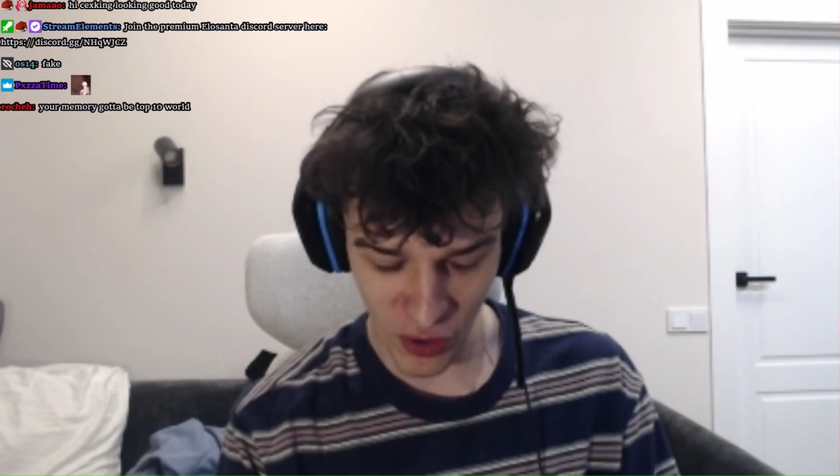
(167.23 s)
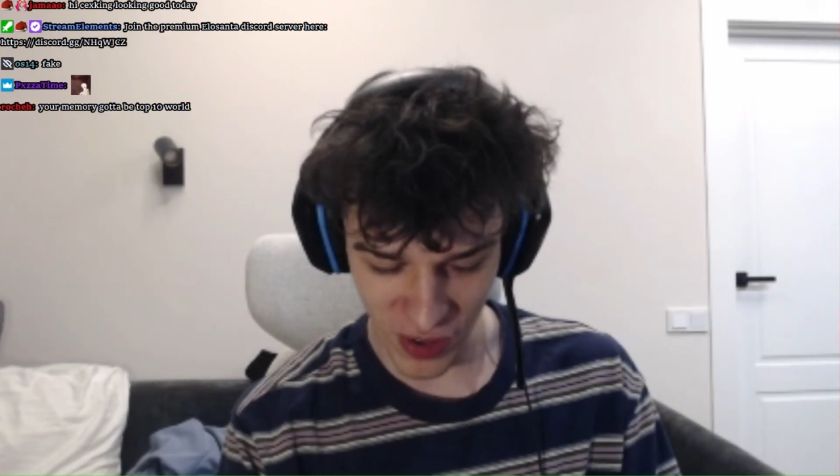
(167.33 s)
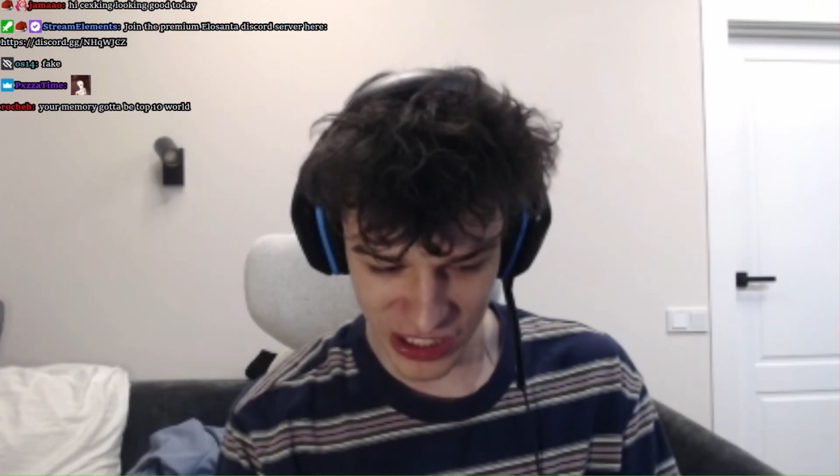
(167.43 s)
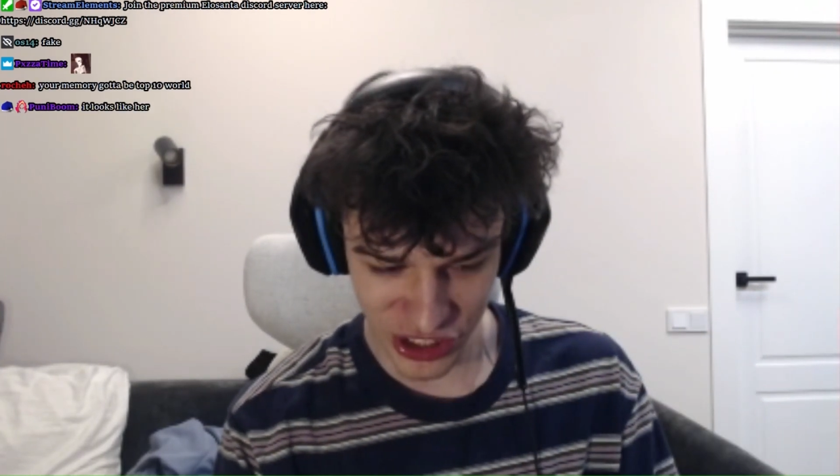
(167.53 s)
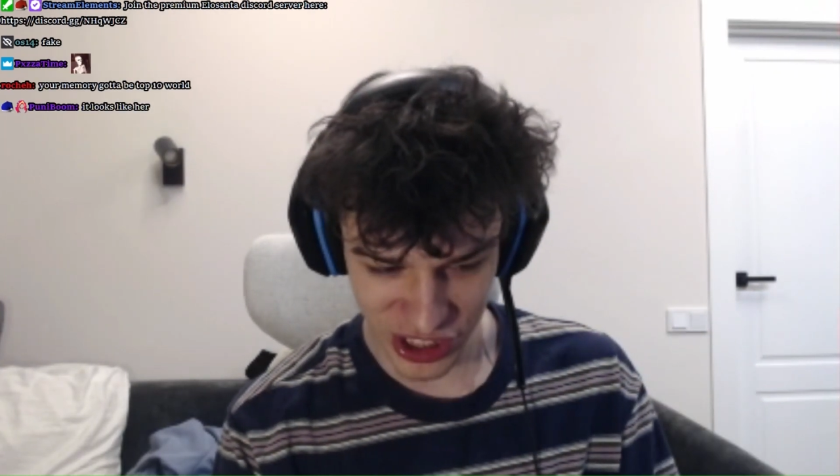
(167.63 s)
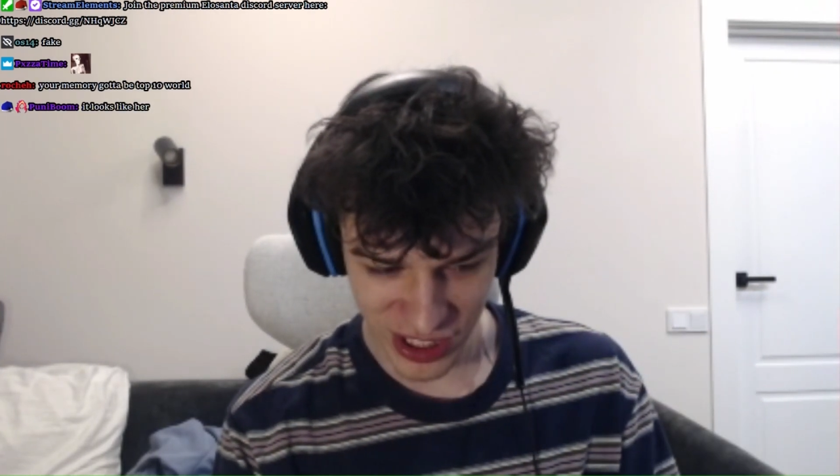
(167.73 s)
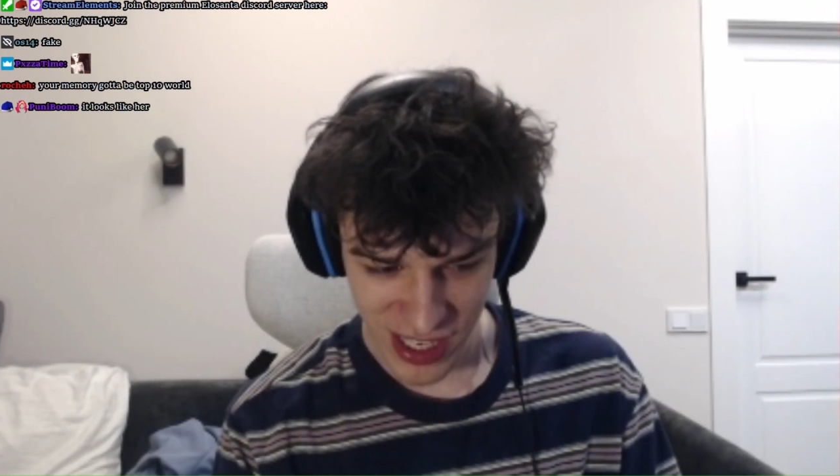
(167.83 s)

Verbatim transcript: rich,